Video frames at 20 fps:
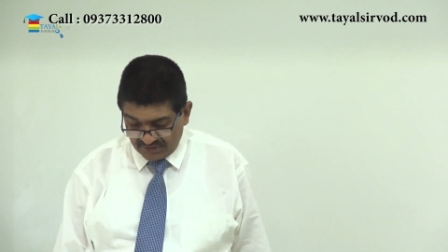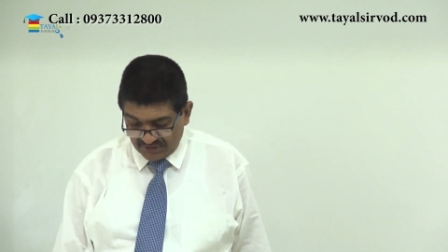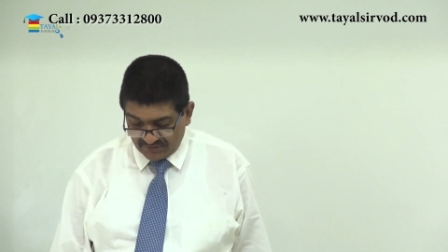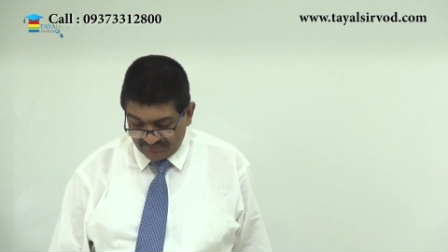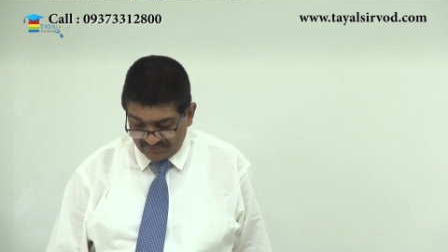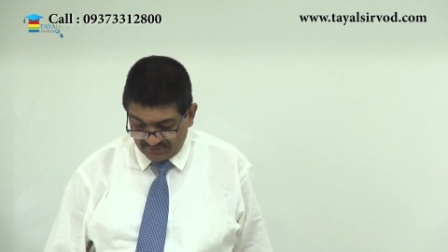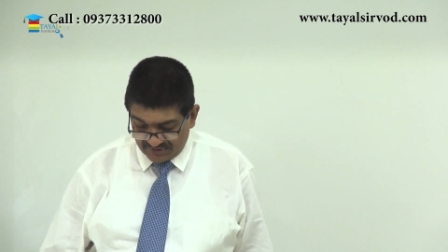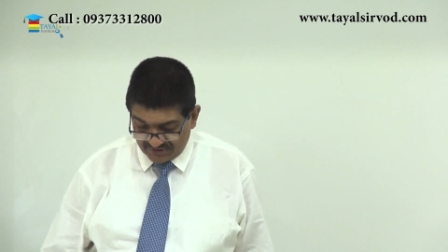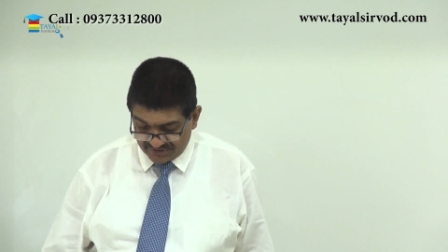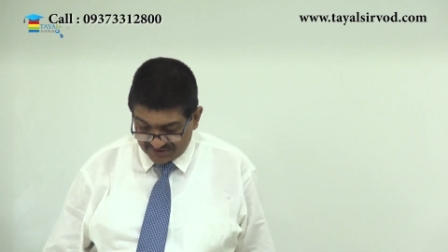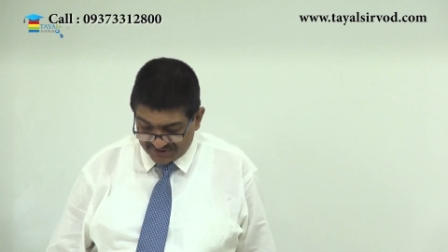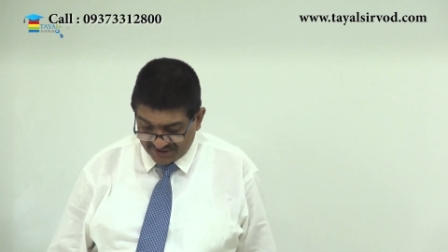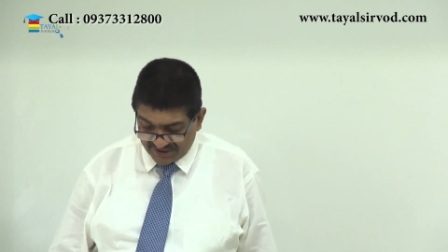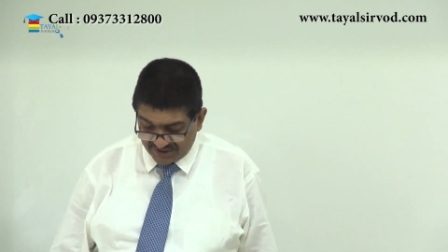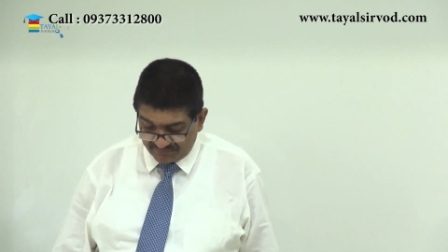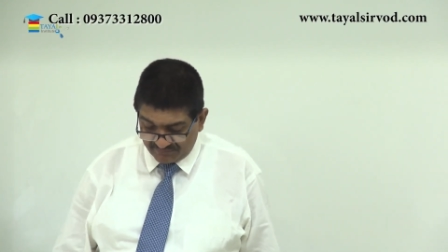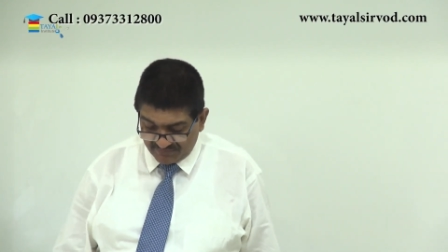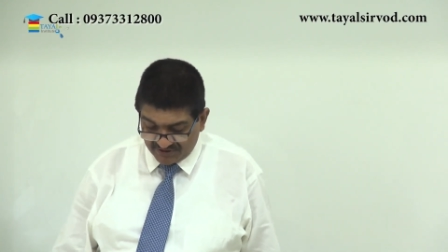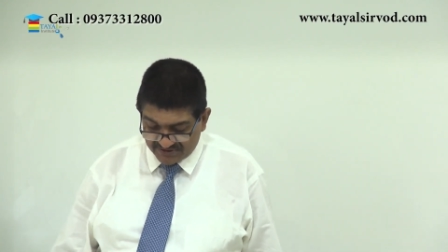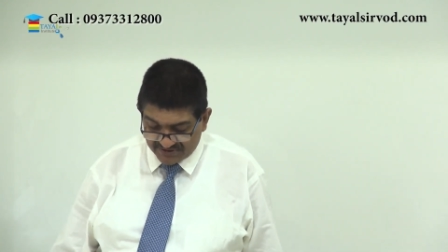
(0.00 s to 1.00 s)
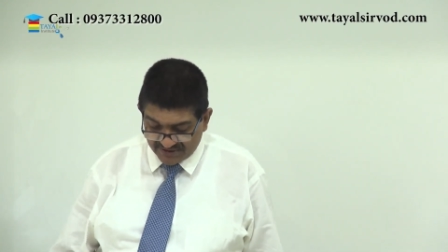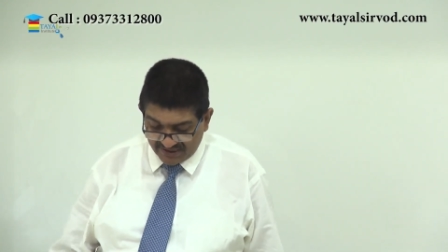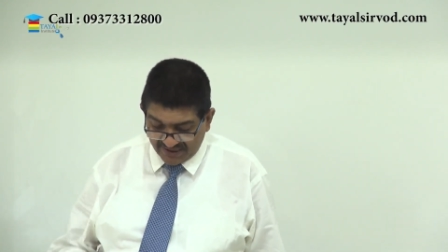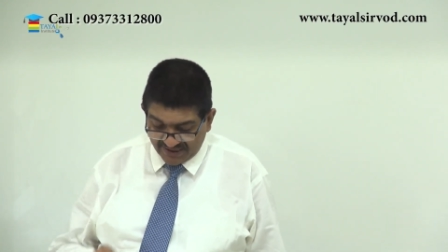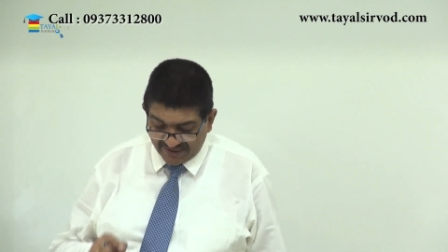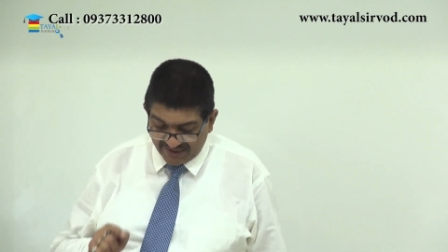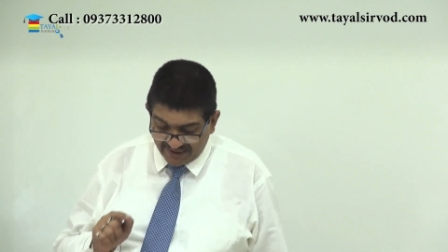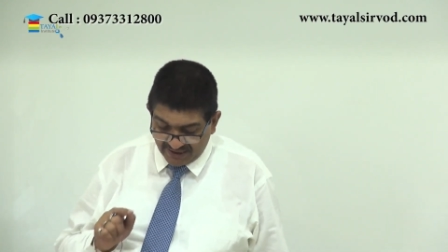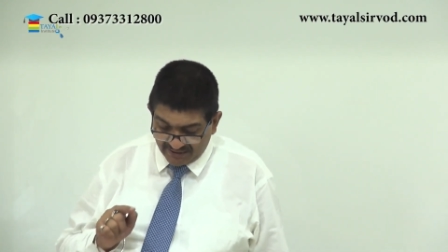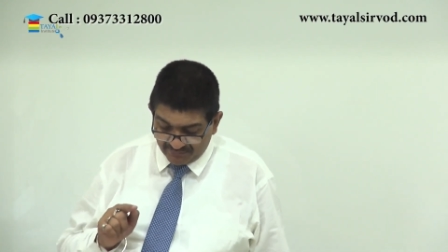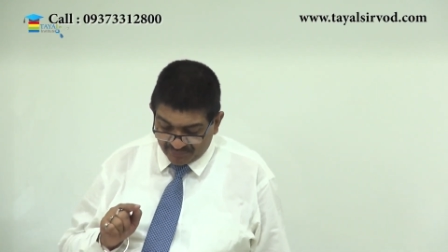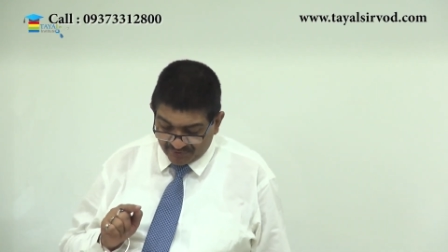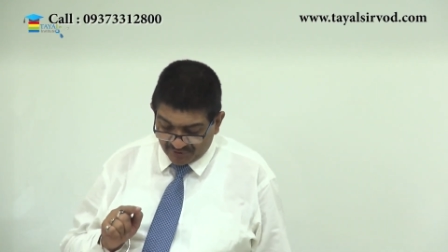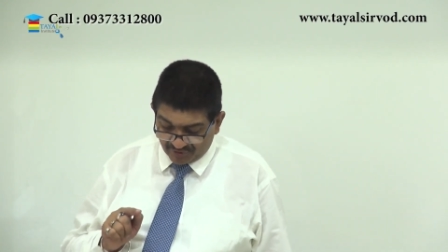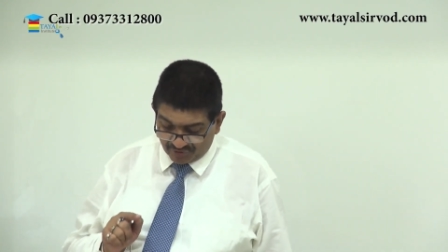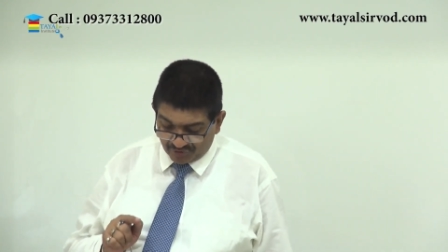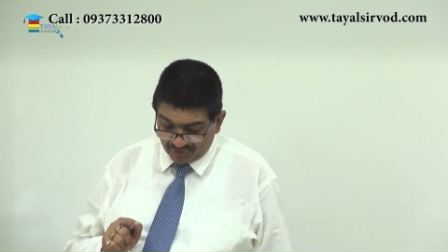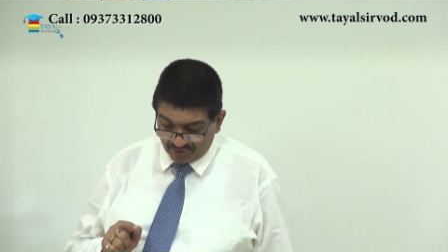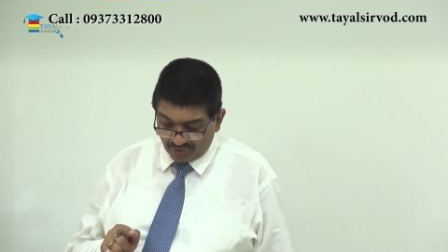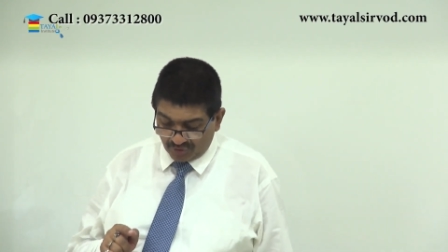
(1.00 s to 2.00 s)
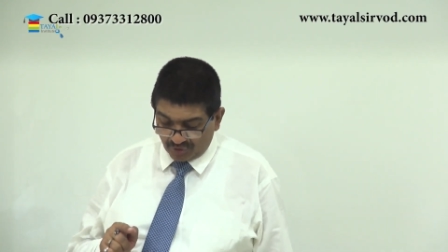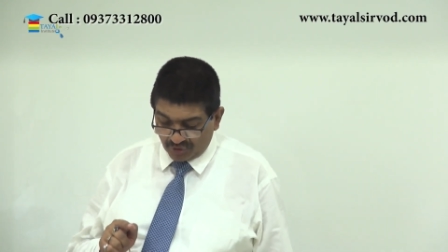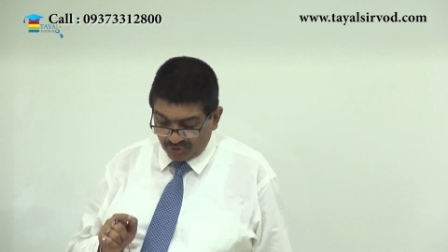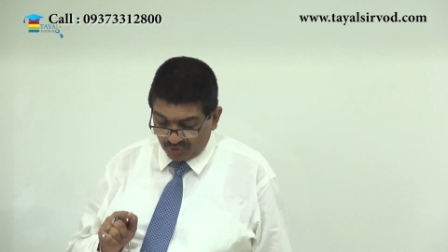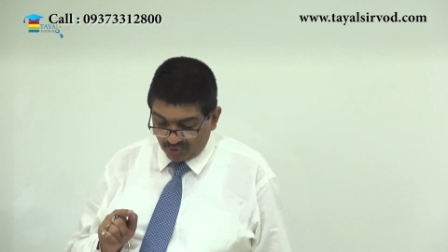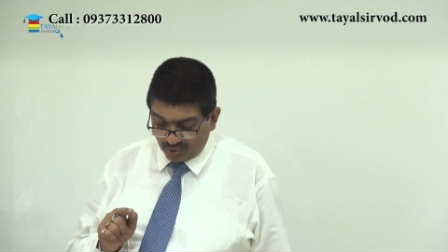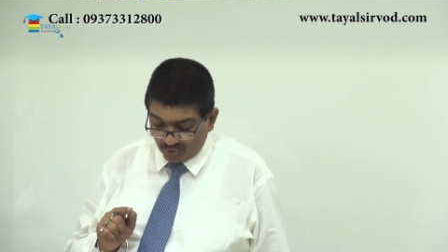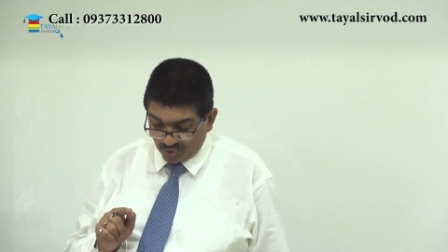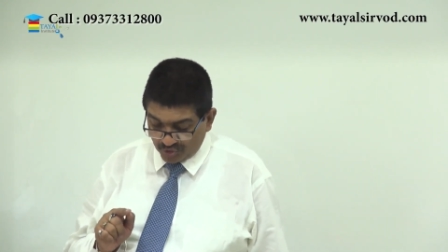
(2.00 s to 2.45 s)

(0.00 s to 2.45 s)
that says means any person on